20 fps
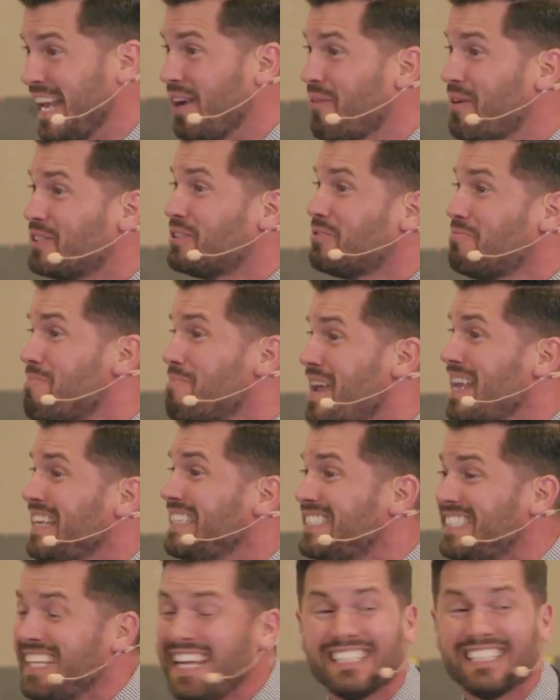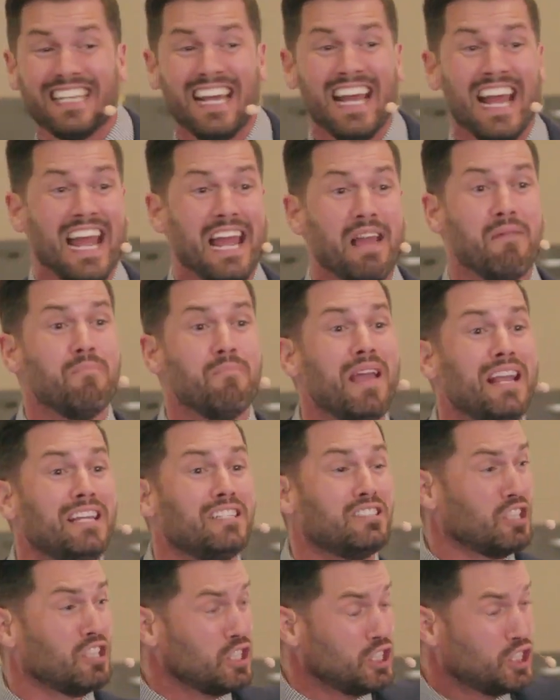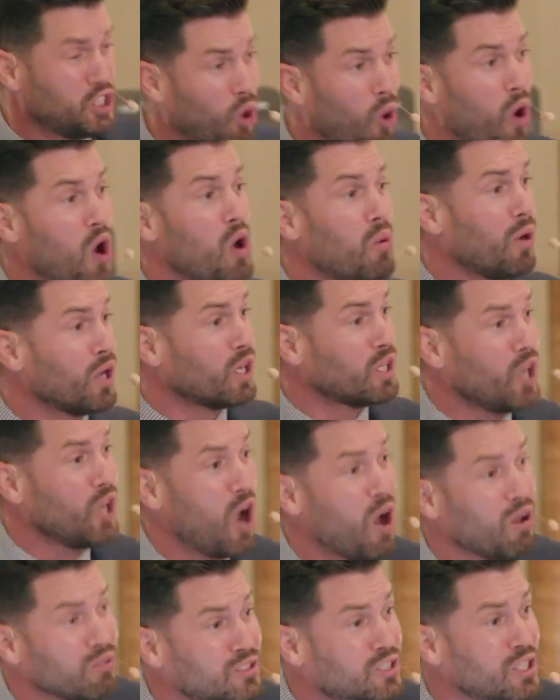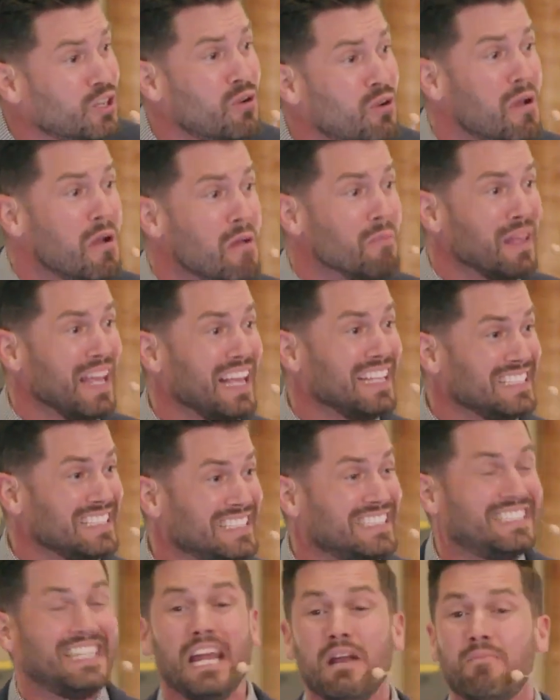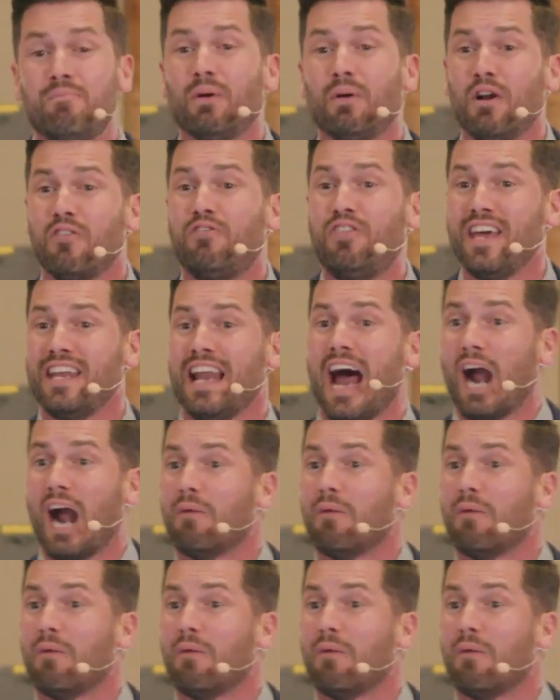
which means this it means the joy we're called to is deeper than our